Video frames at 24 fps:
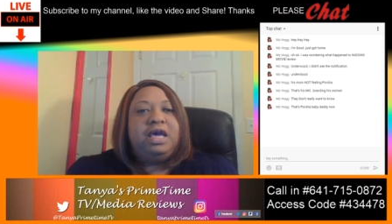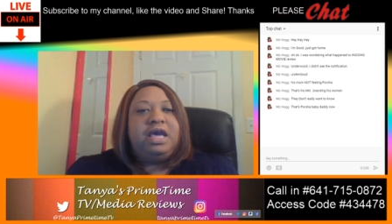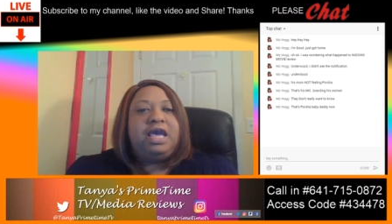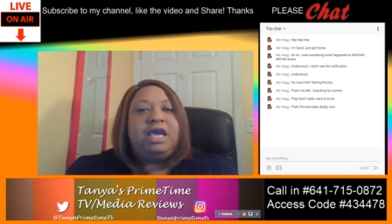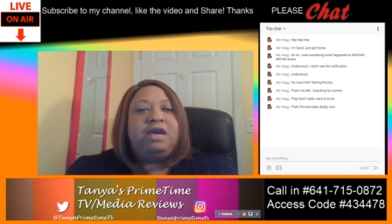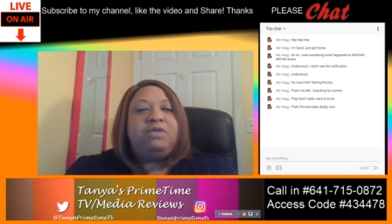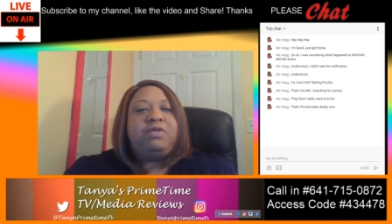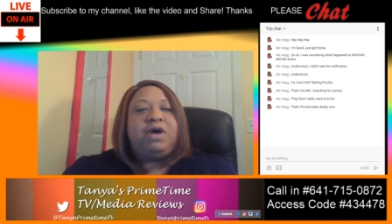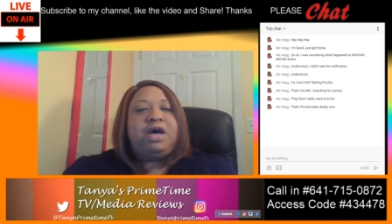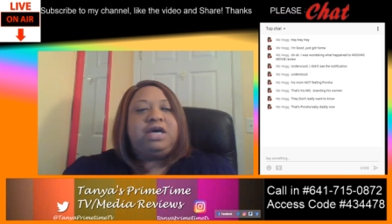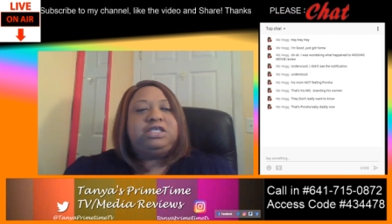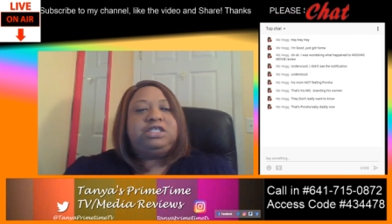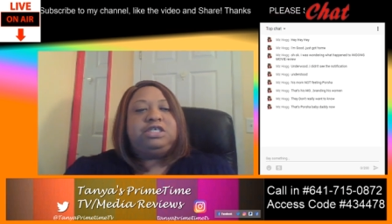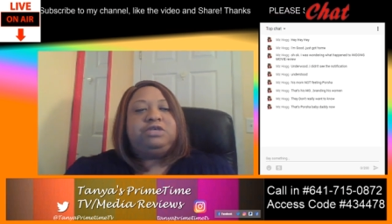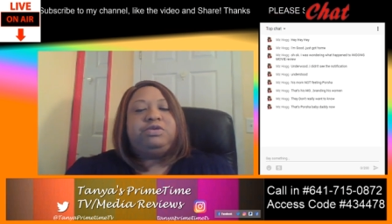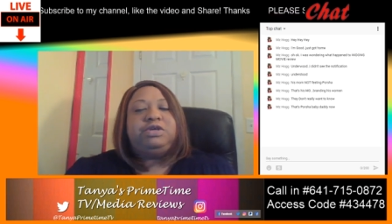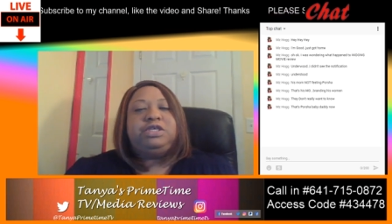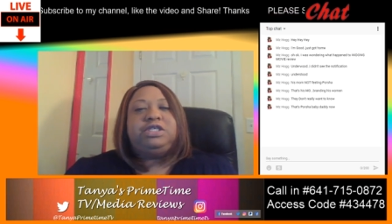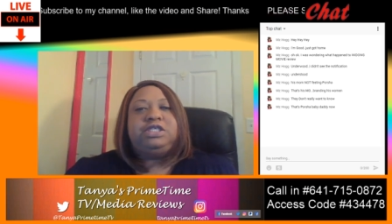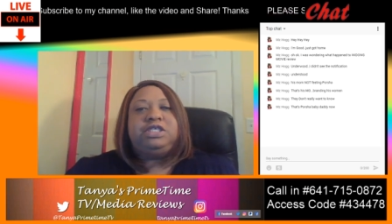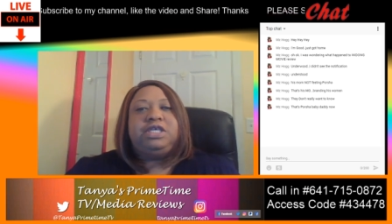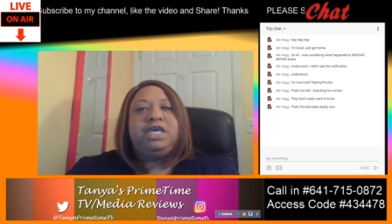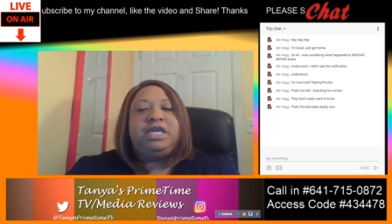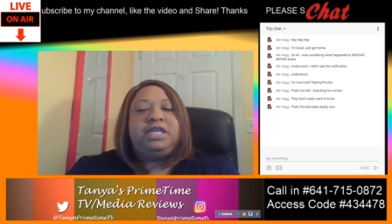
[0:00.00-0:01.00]
and while she
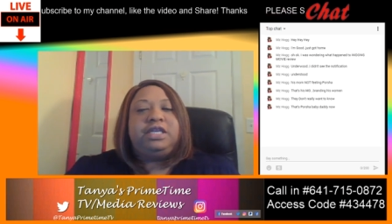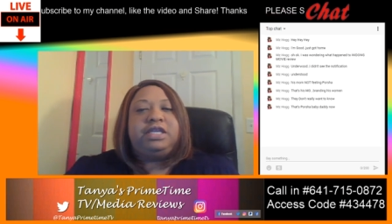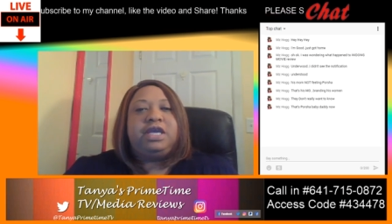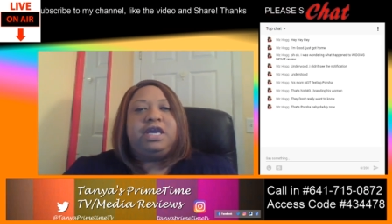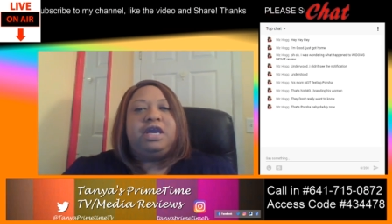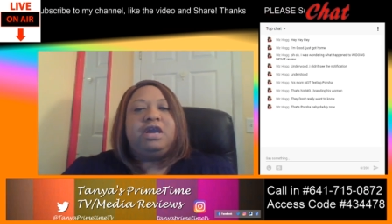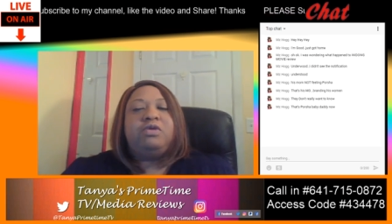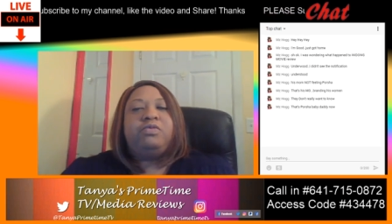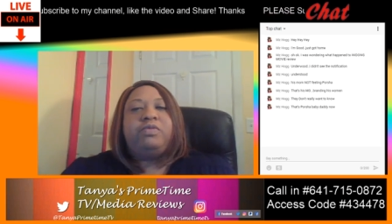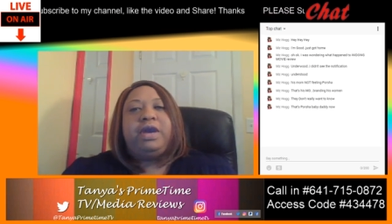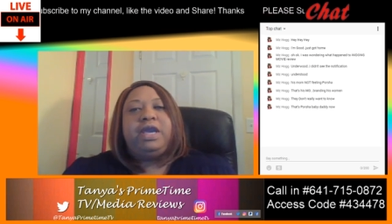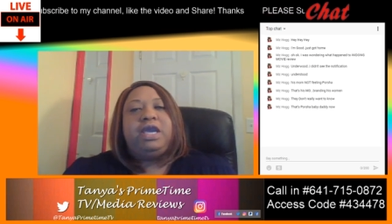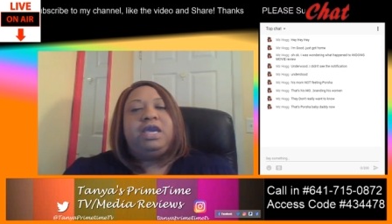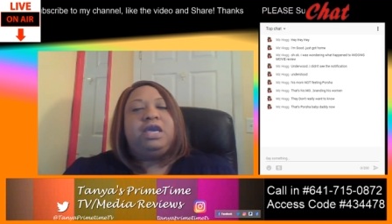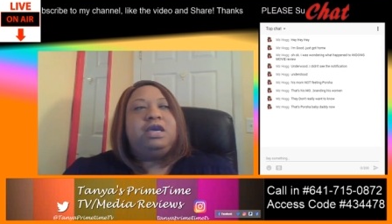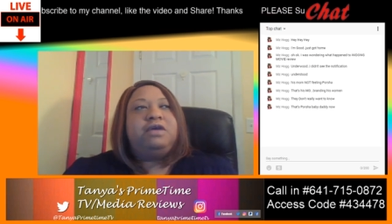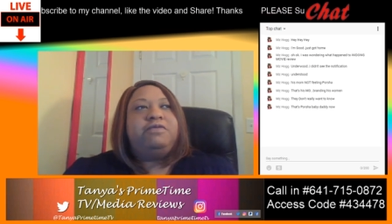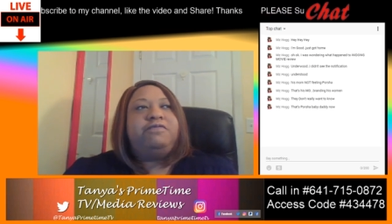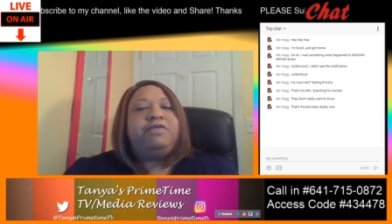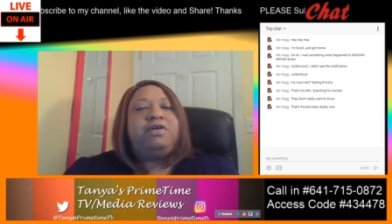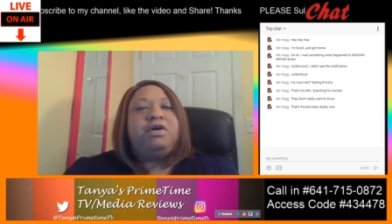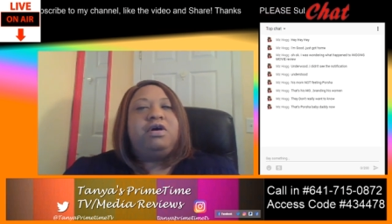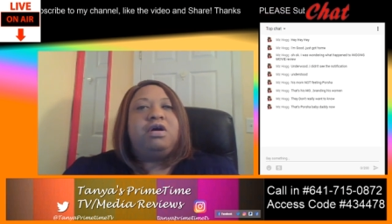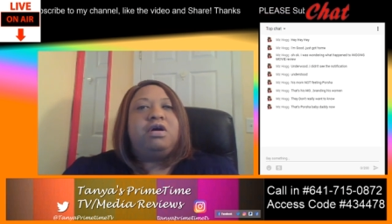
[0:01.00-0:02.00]
was sitting there
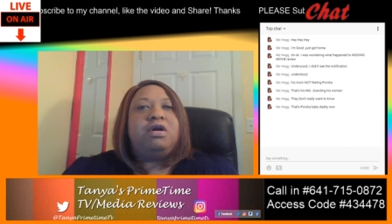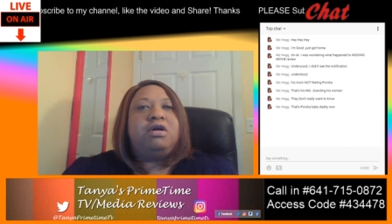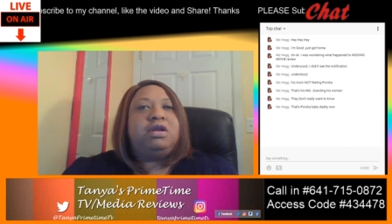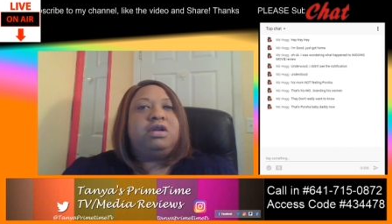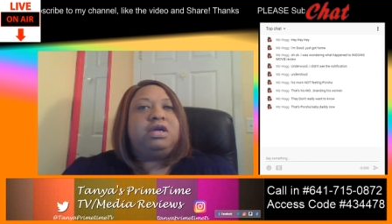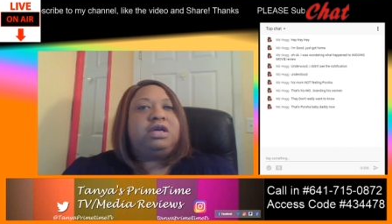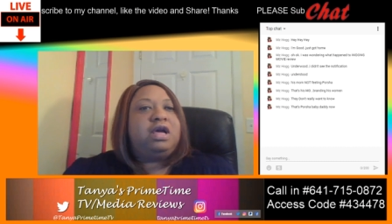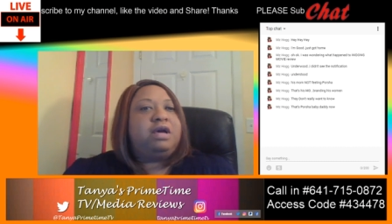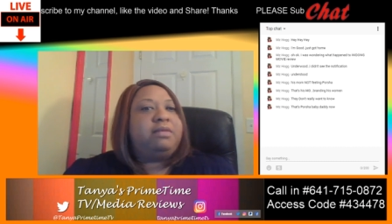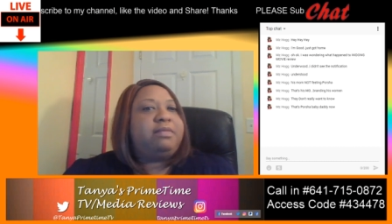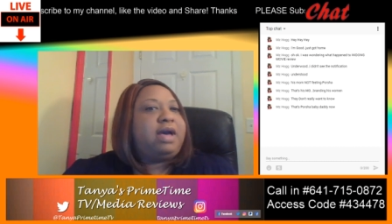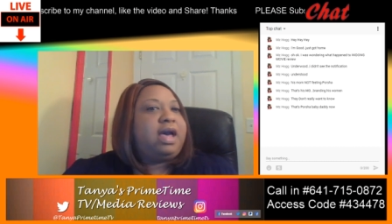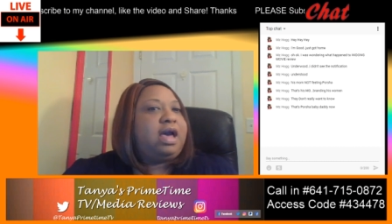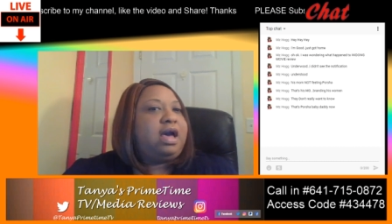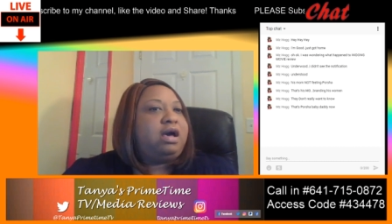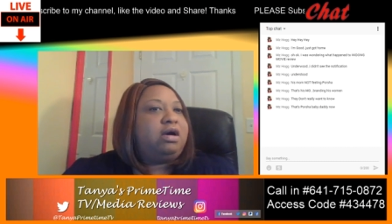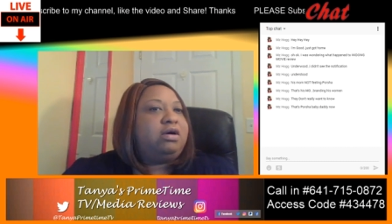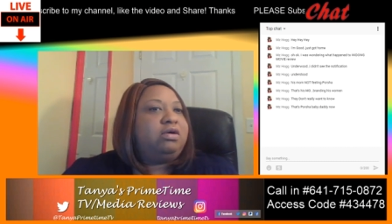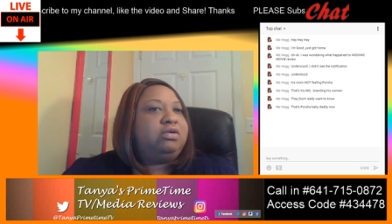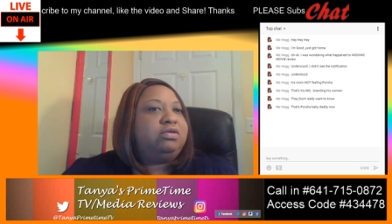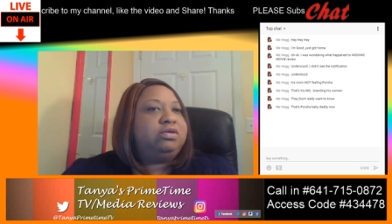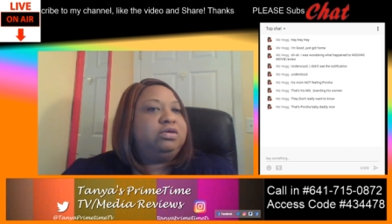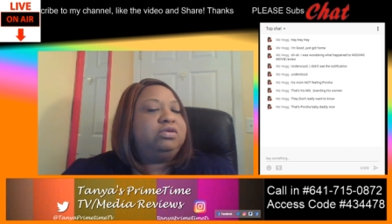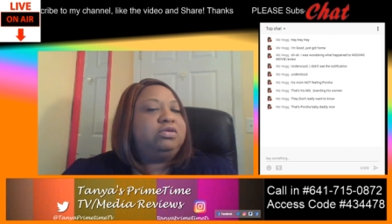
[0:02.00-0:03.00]
waiting for her to come
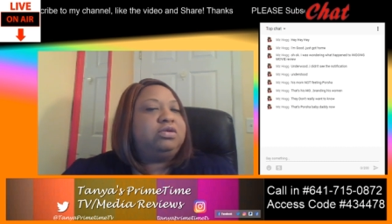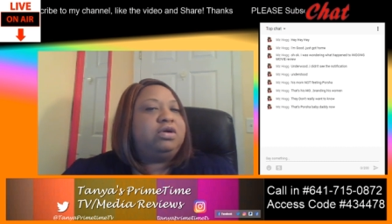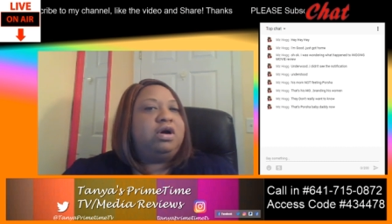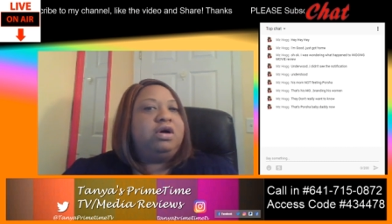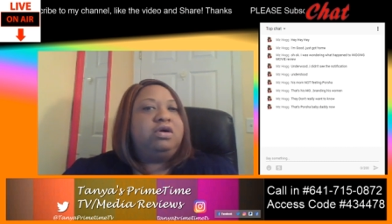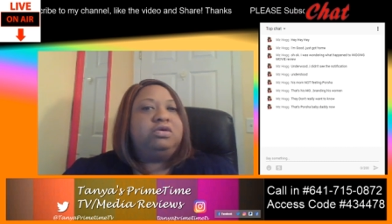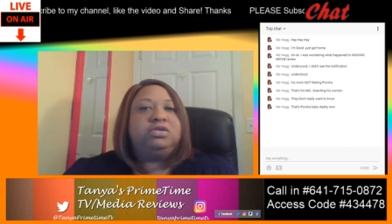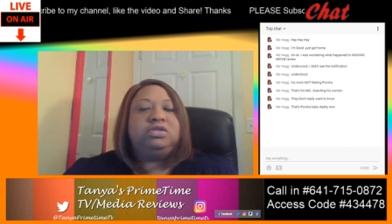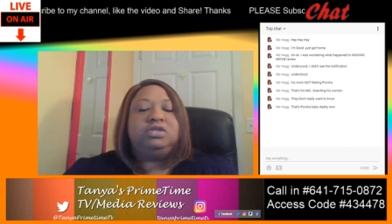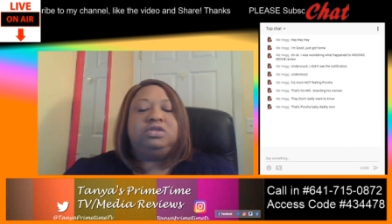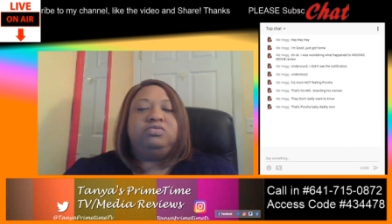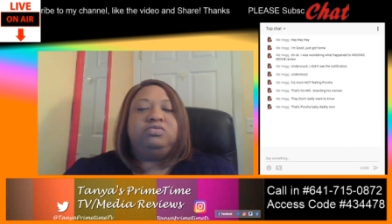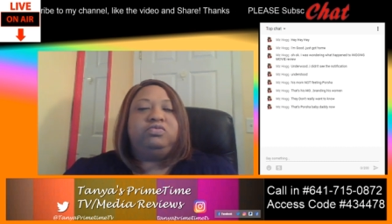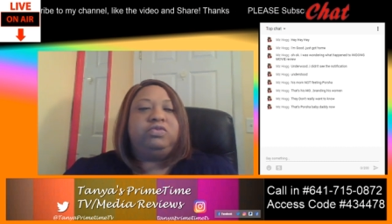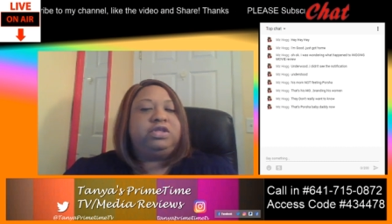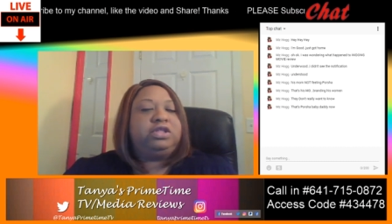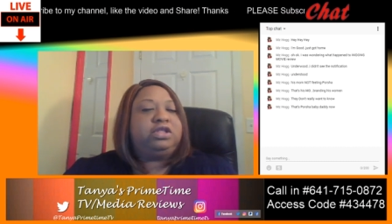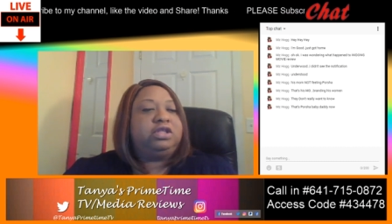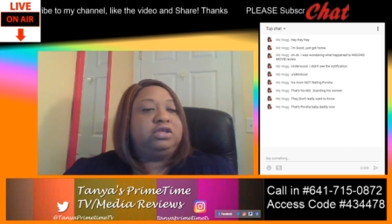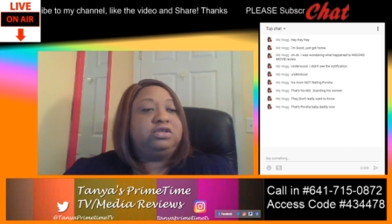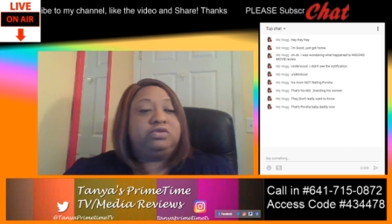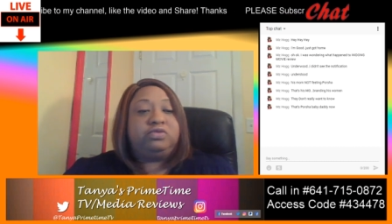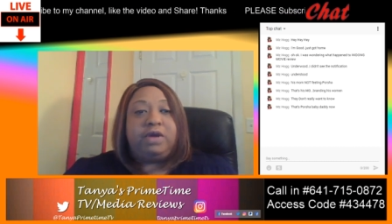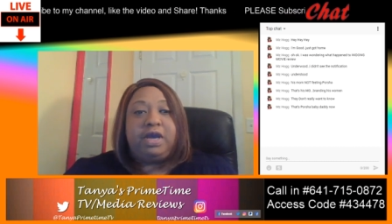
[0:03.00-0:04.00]
out you know
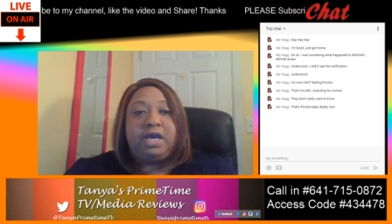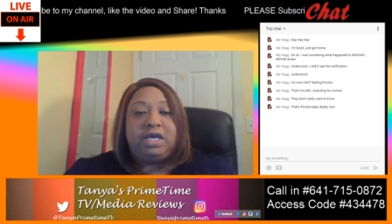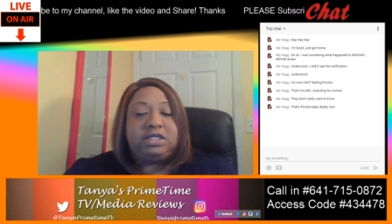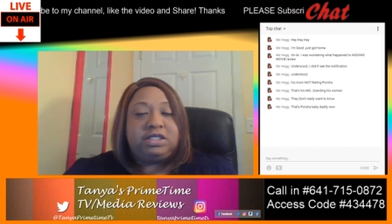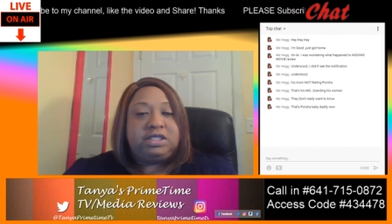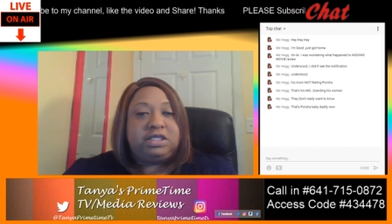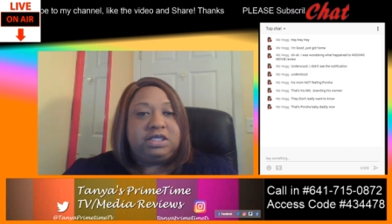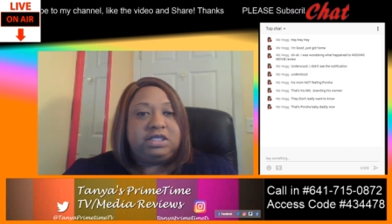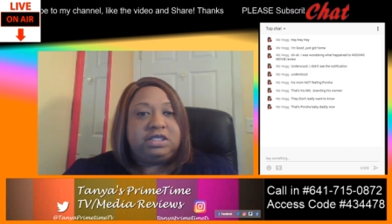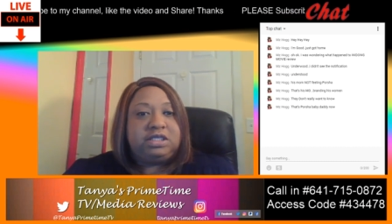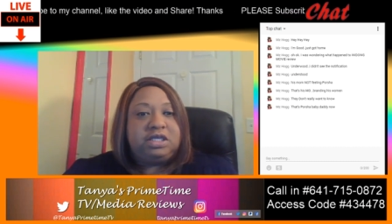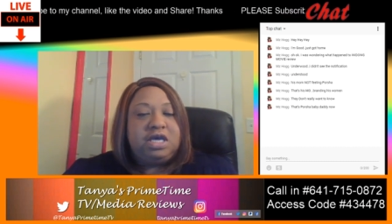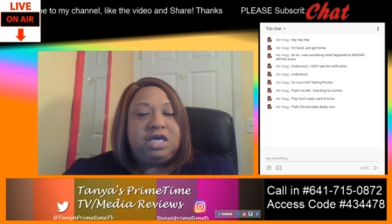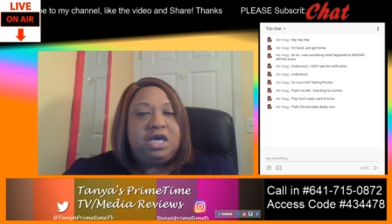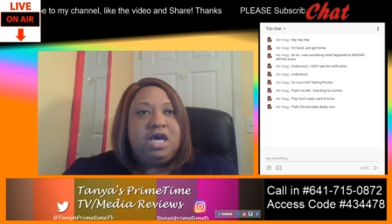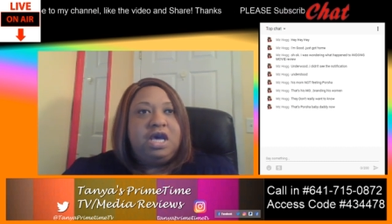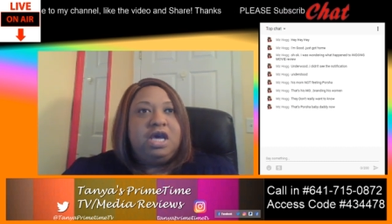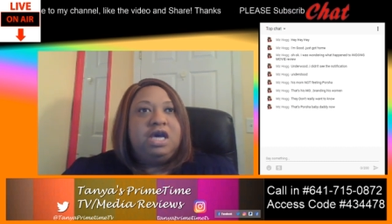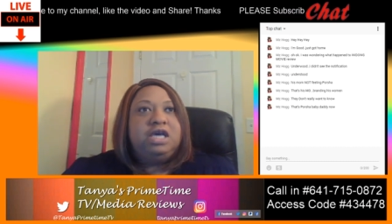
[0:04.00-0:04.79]
with the dresses